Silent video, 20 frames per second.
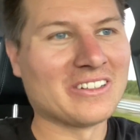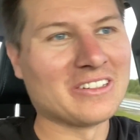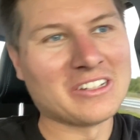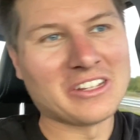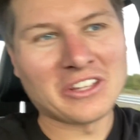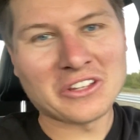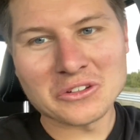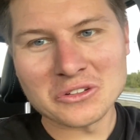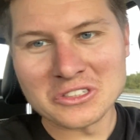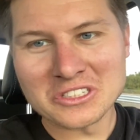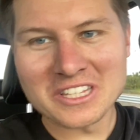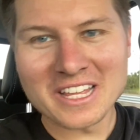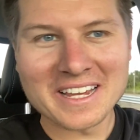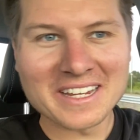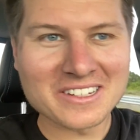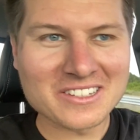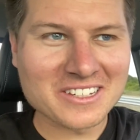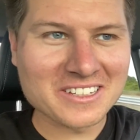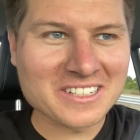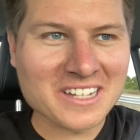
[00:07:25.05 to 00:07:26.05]
Huge thanks
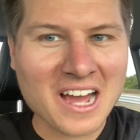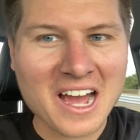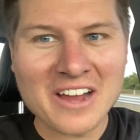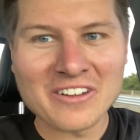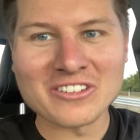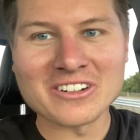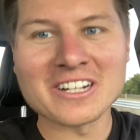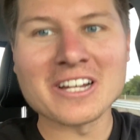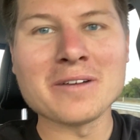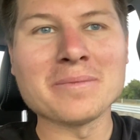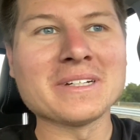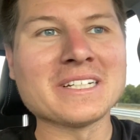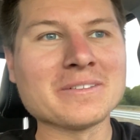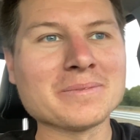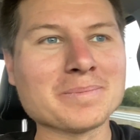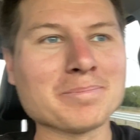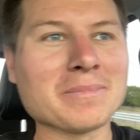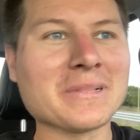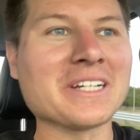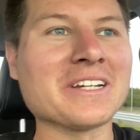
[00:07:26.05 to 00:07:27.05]
to Ty for
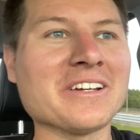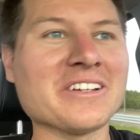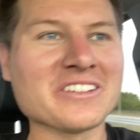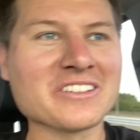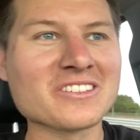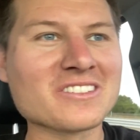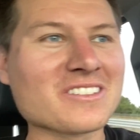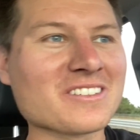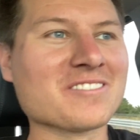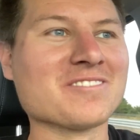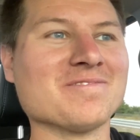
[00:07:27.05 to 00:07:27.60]
coming because